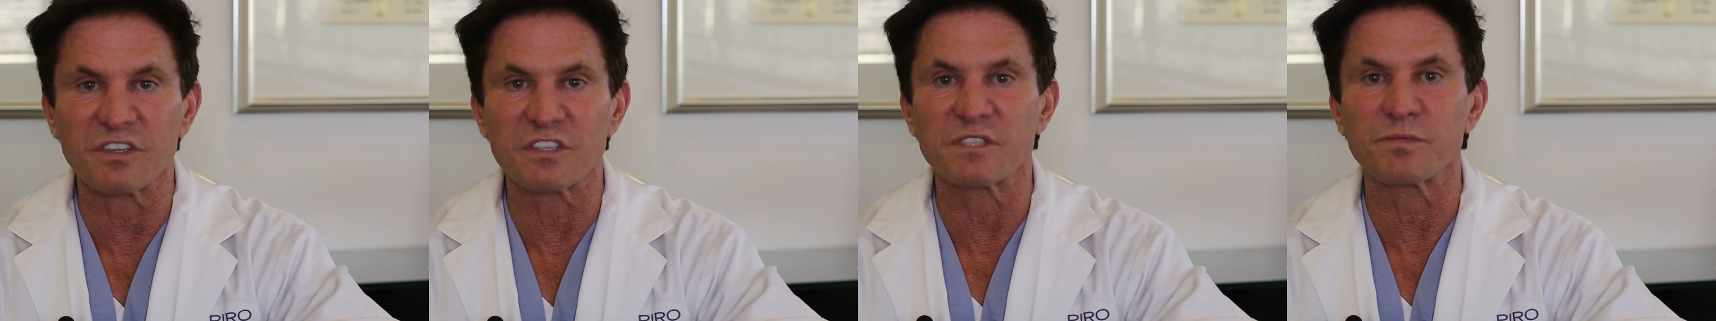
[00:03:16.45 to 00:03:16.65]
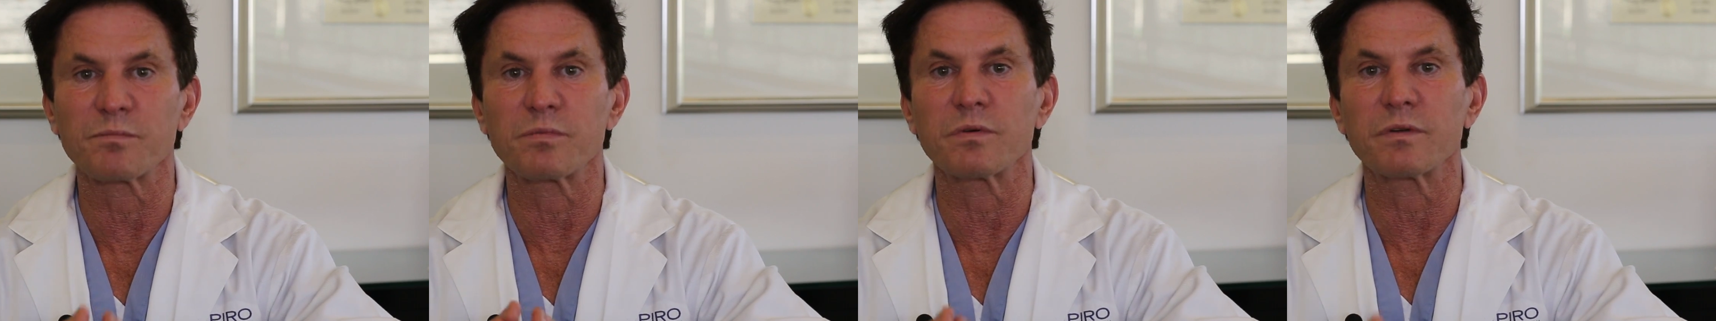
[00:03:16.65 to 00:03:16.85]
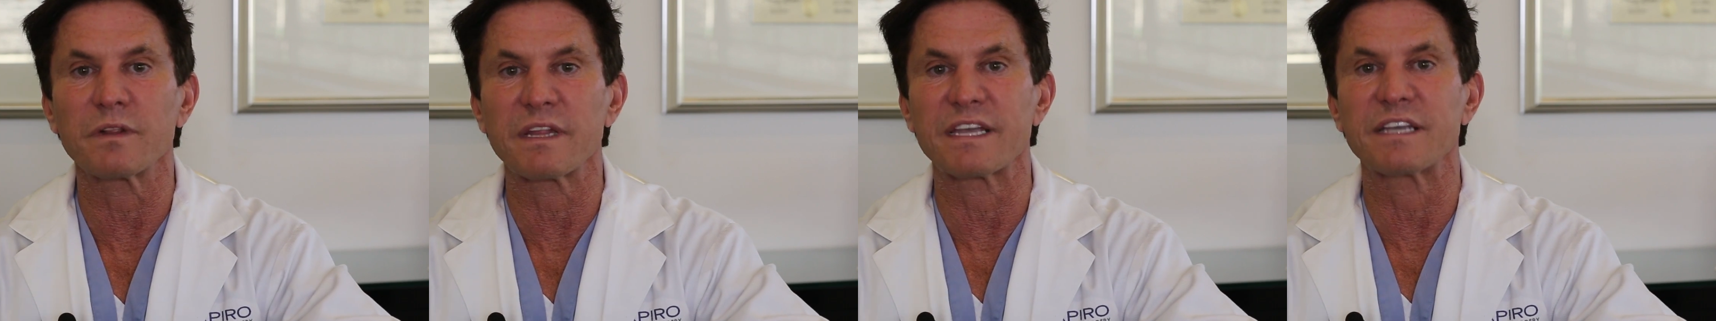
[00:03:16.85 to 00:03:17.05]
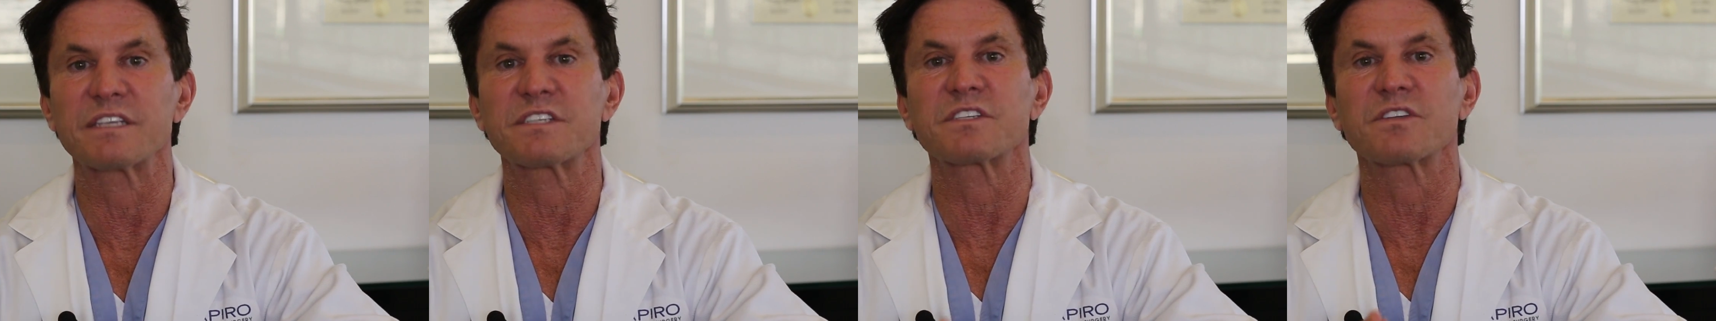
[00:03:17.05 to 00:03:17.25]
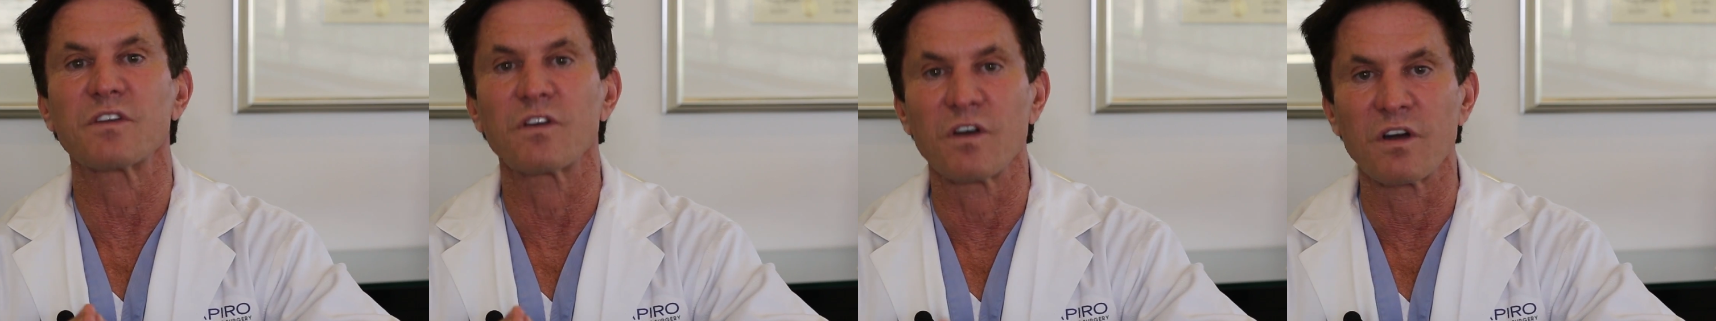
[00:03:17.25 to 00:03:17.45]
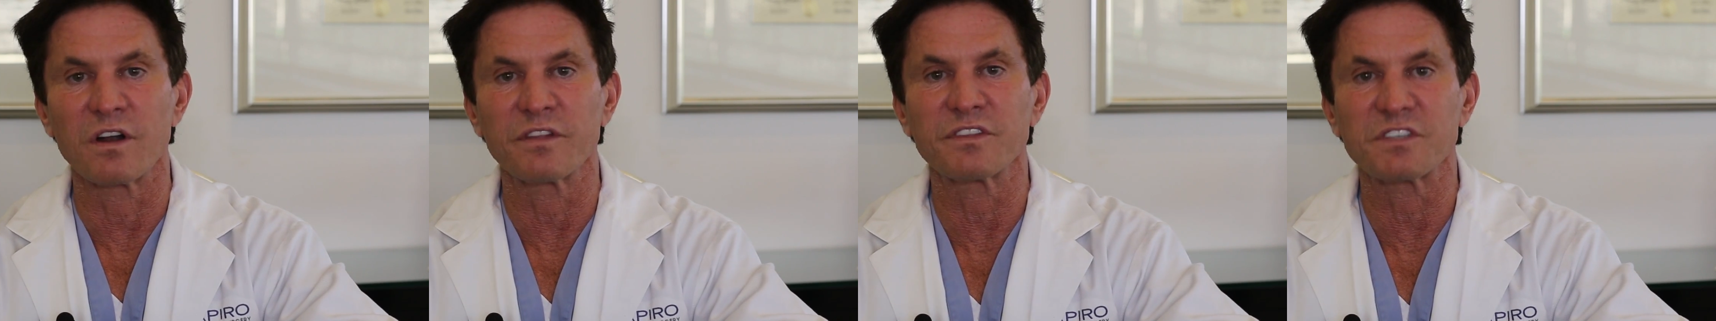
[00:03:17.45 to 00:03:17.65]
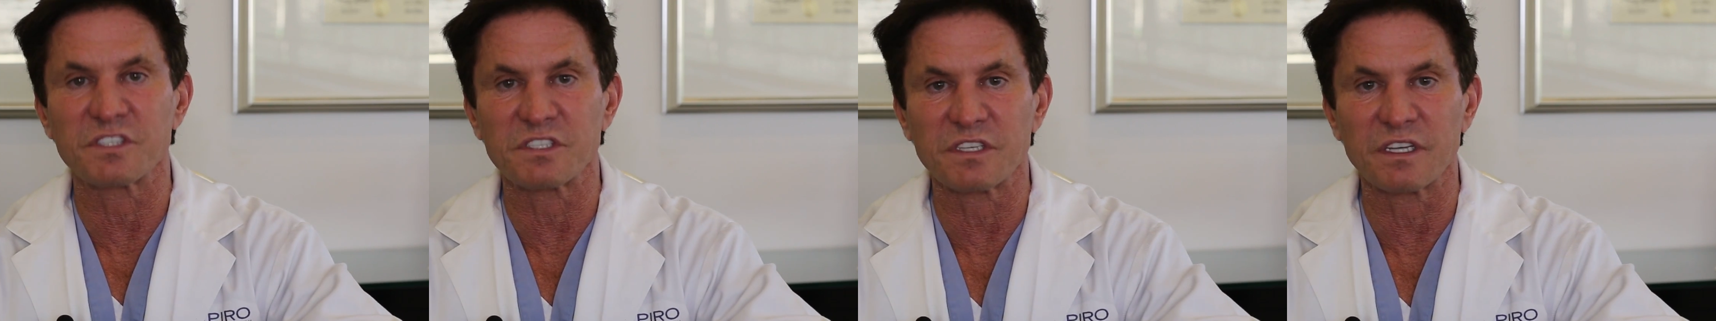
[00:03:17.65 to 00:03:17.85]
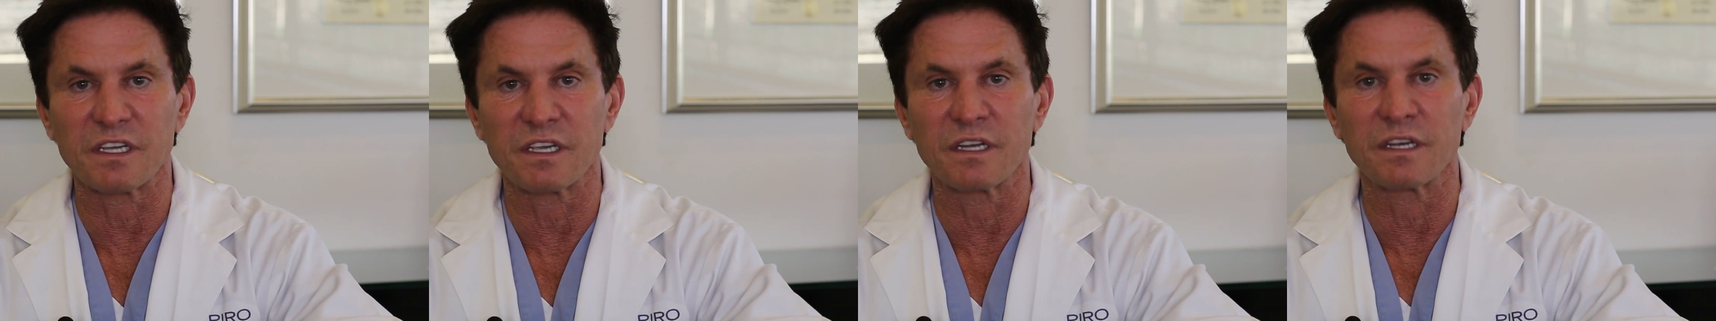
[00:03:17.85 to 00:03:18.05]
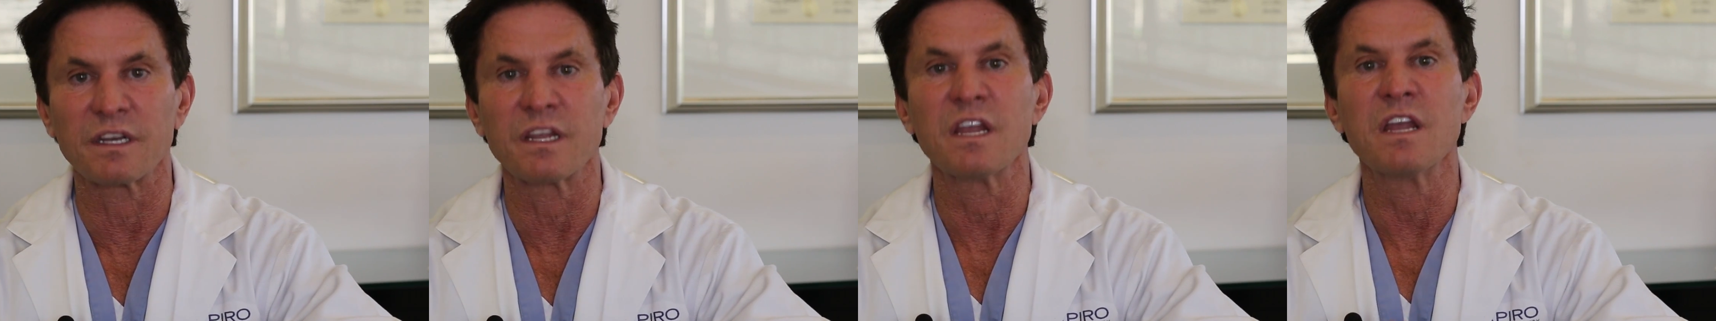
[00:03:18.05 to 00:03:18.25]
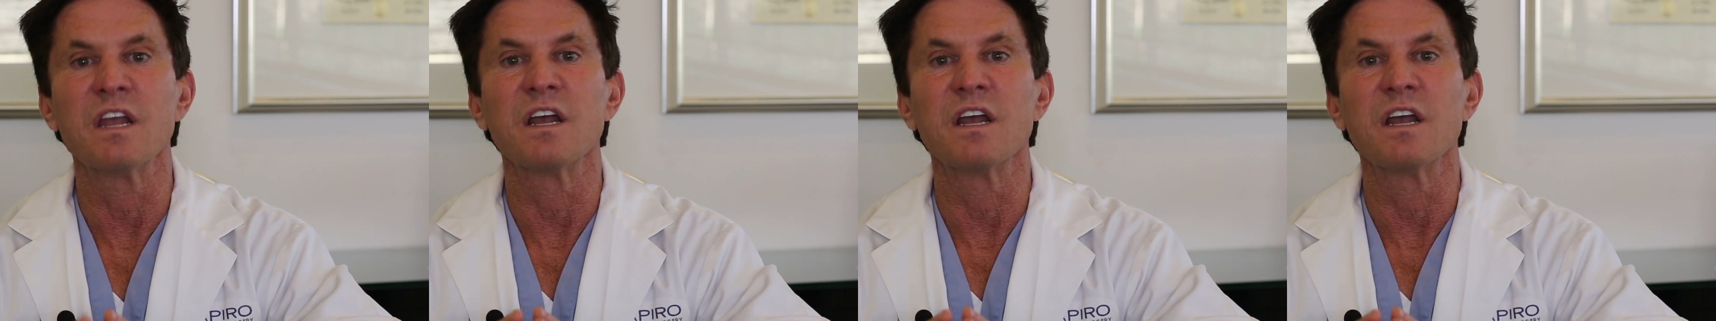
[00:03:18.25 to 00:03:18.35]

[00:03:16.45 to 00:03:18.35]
is placed on the skin,